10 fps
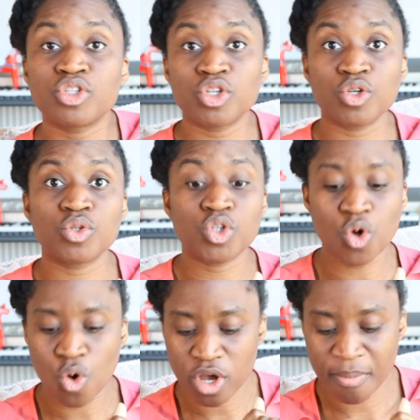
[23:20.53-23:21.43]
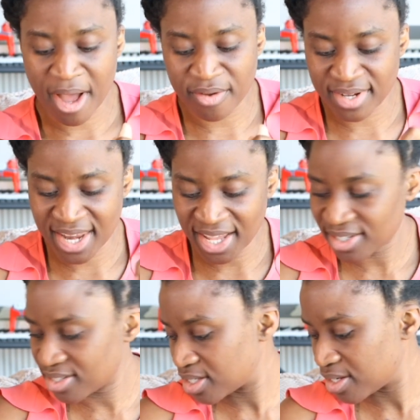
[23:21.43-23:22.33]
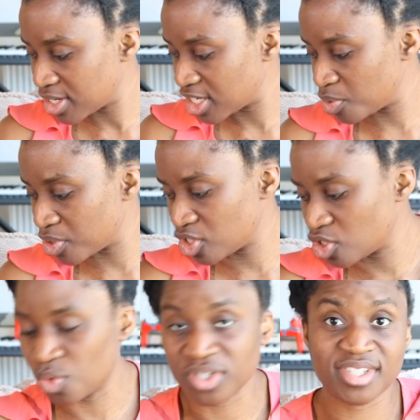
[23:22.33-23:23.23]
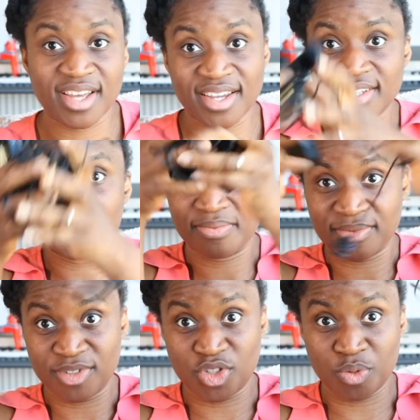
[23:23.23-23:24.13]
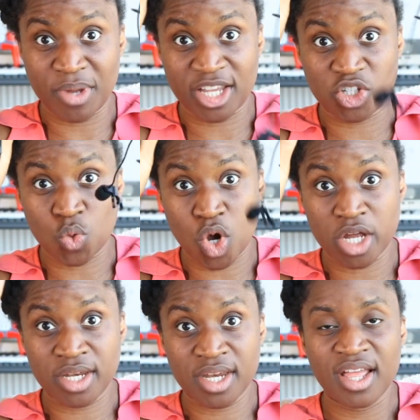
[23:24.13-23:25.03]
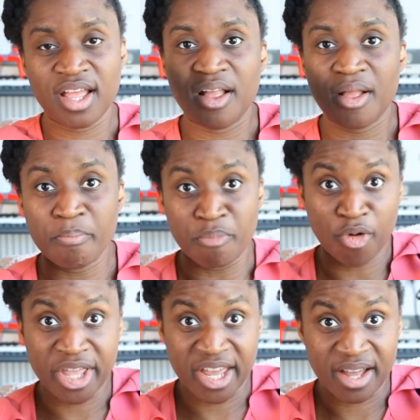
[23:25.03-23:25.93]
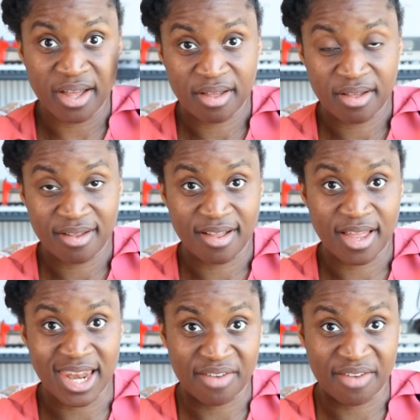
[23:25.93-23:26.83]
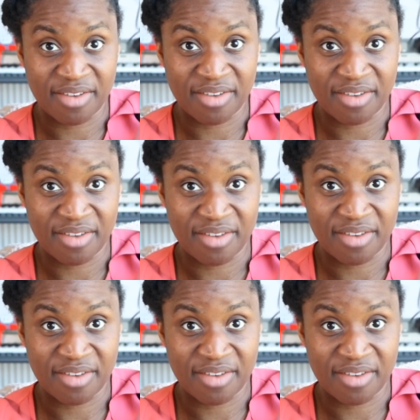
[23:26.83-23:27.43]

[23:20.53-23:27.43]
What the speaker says: to talk about next, let's put this to one side, Zoom H1, Boya lavalier mic.